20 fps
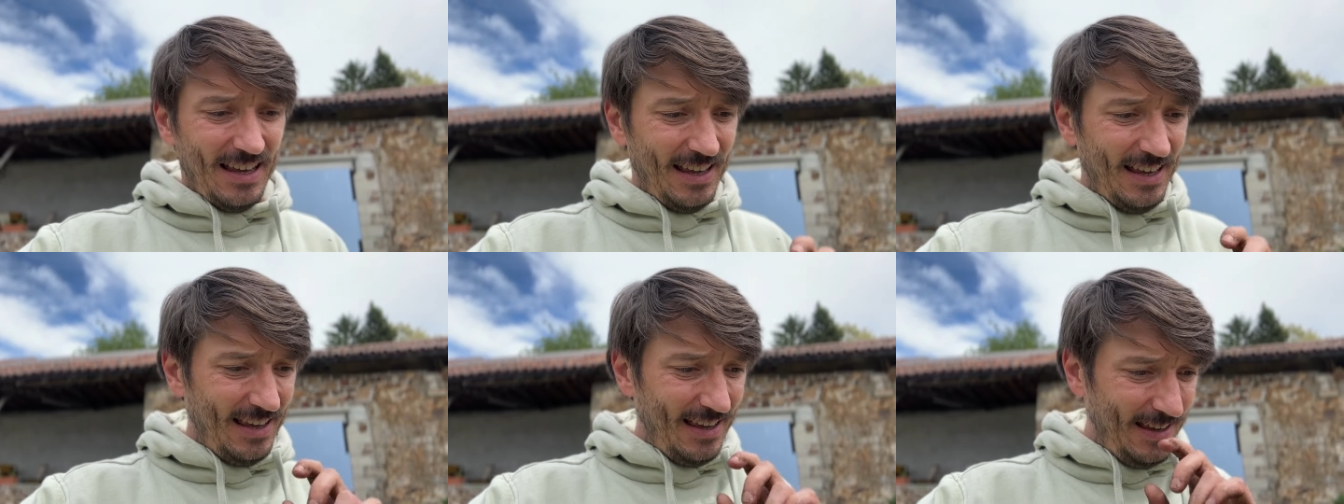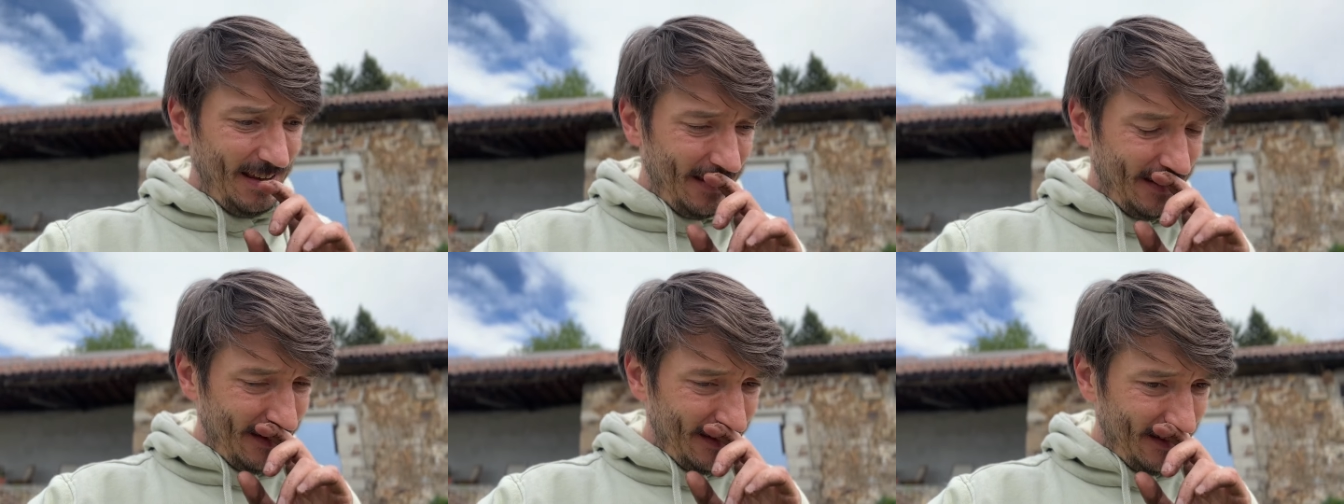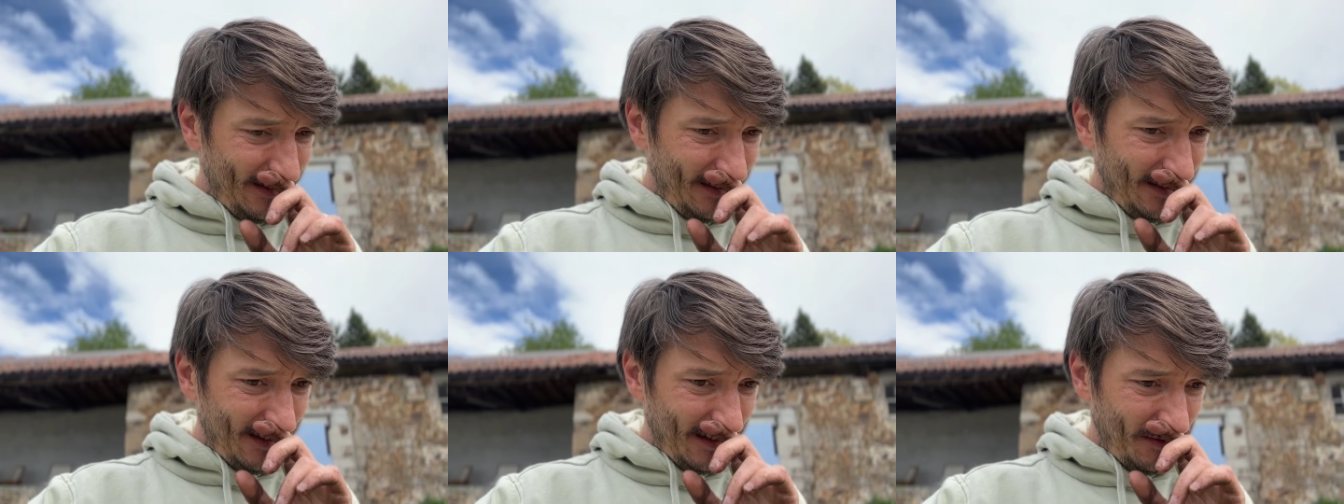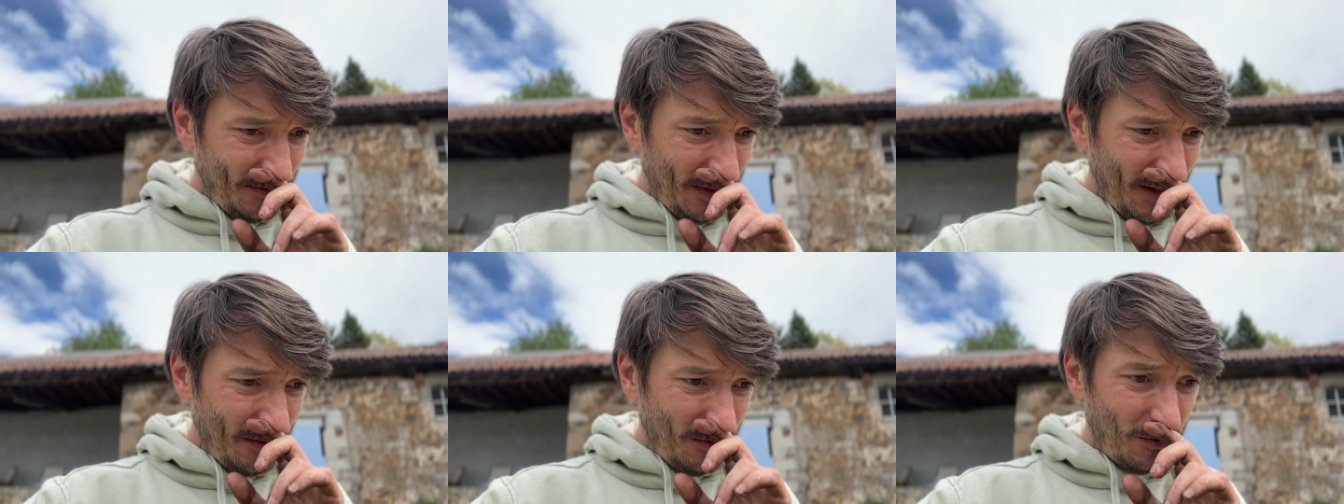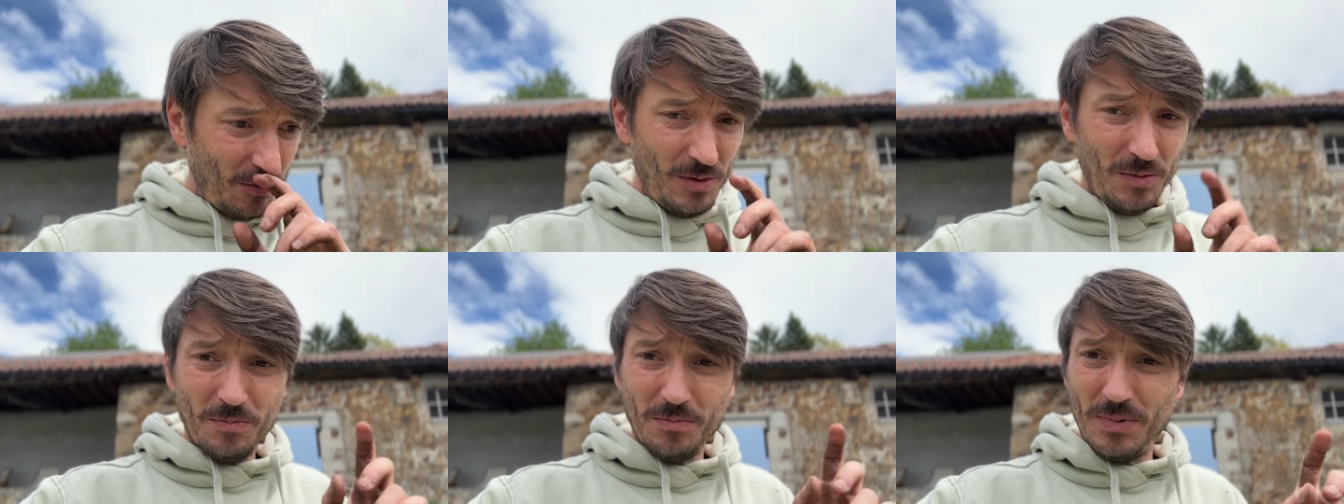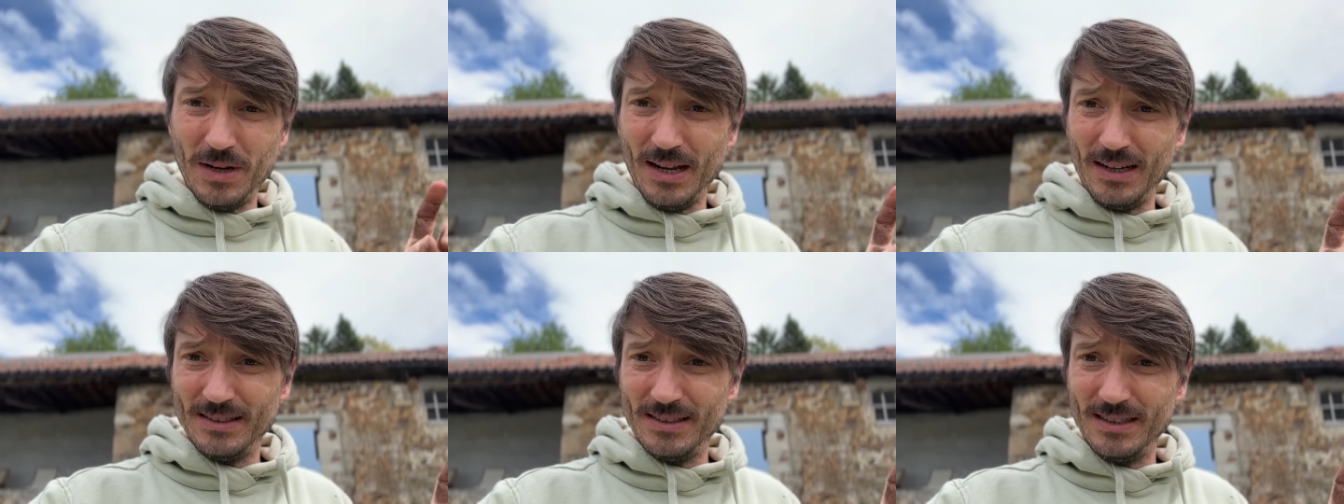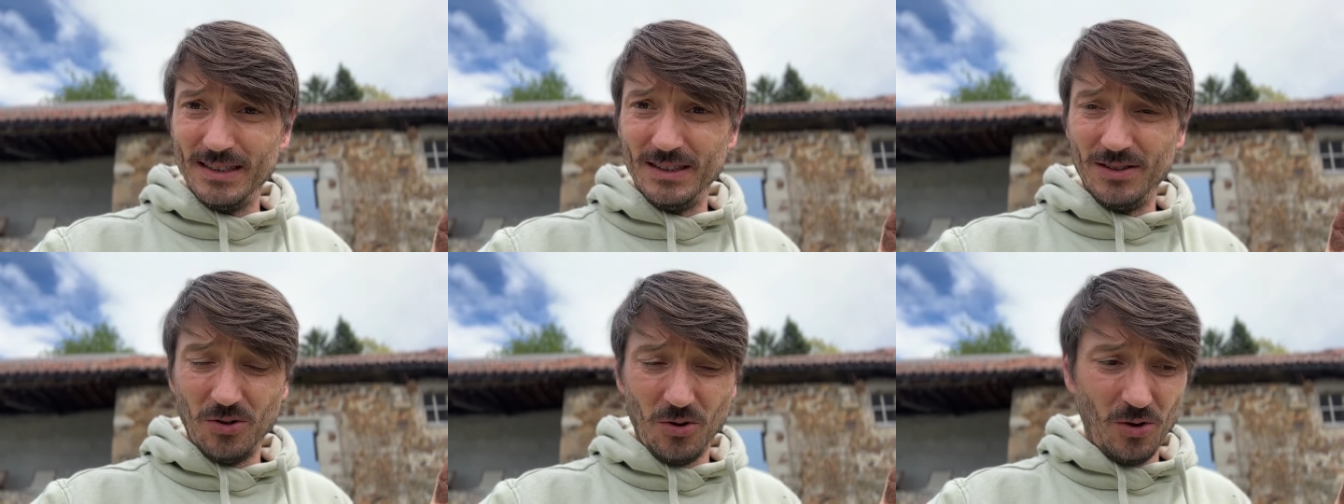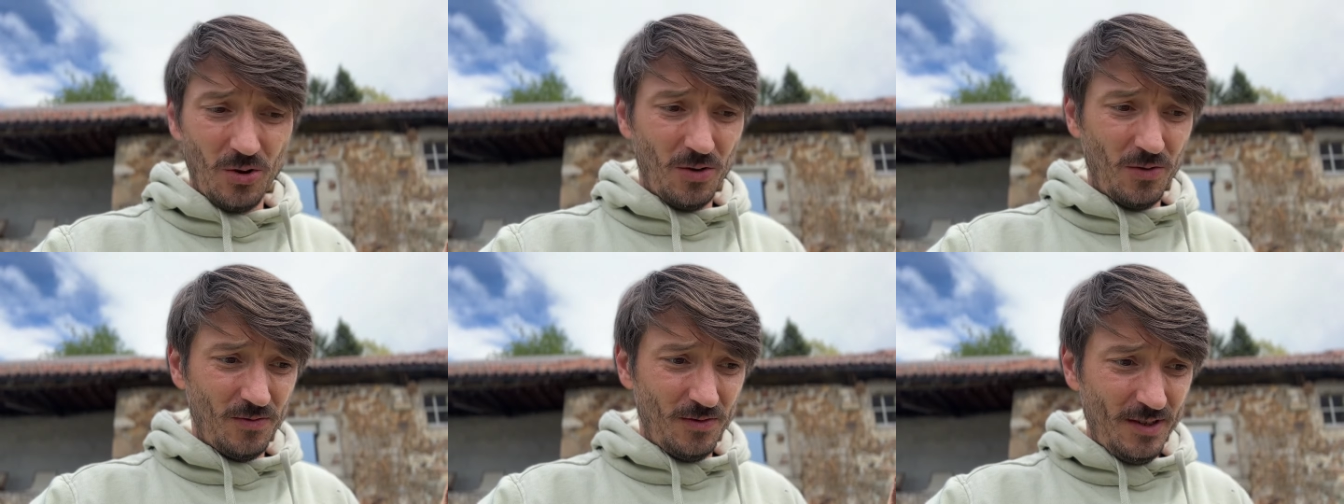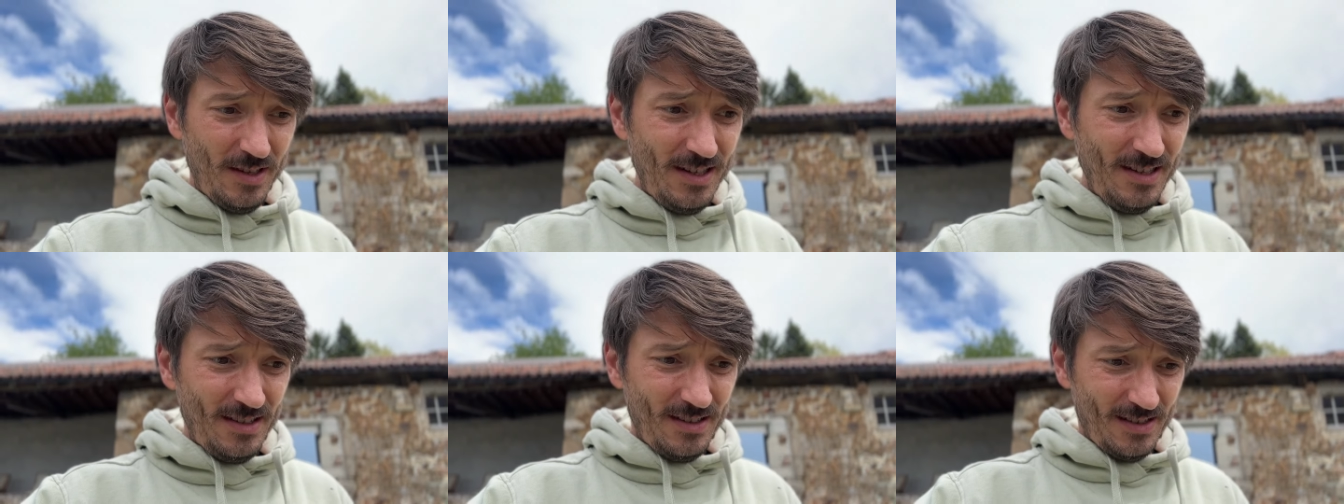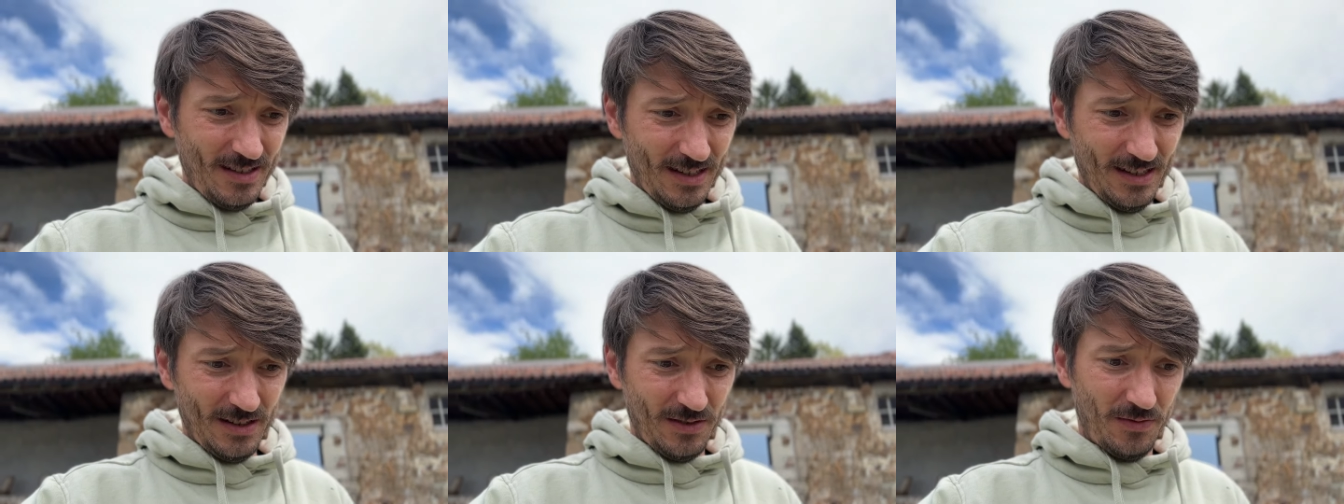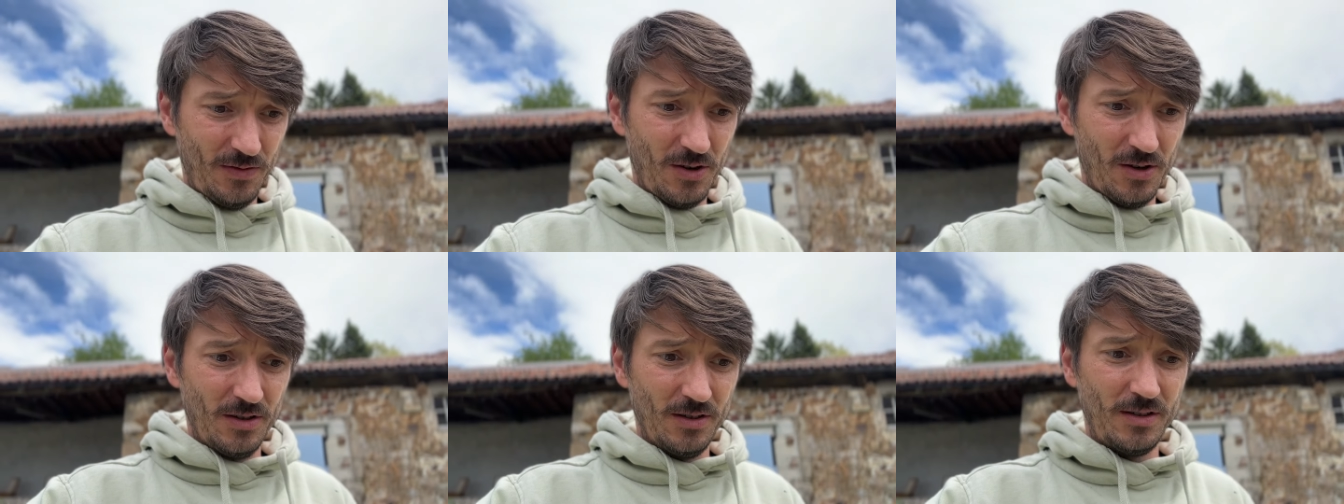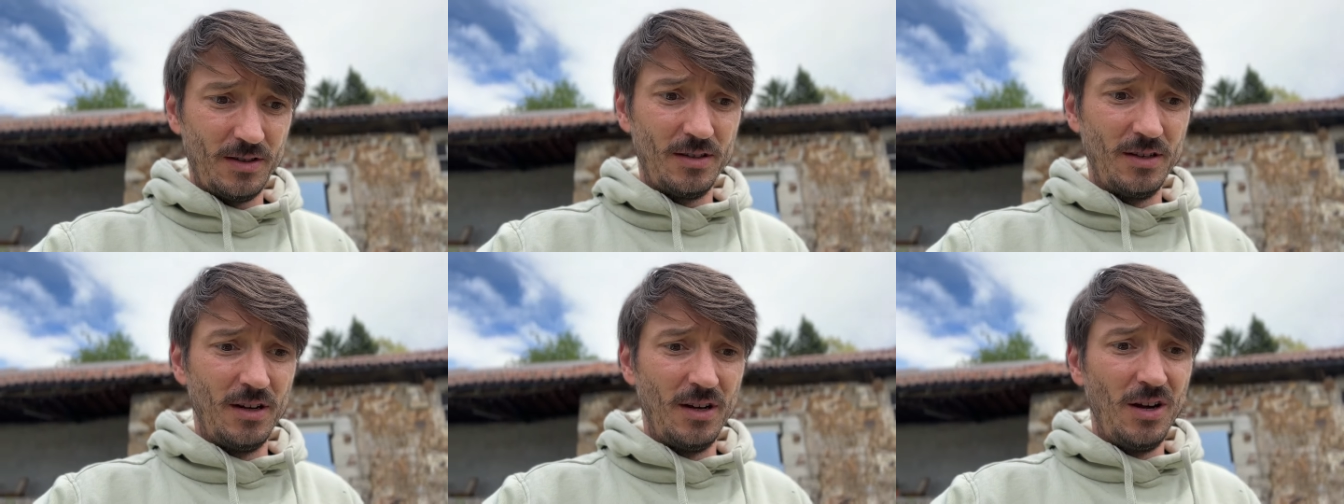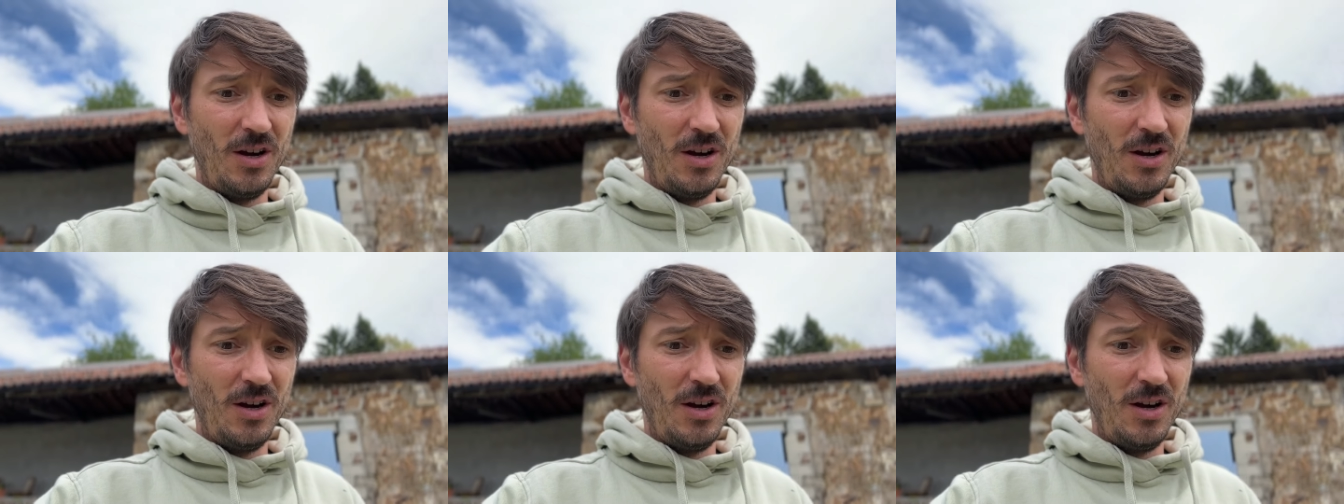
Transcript: And um, yeah, we planted all of these things first.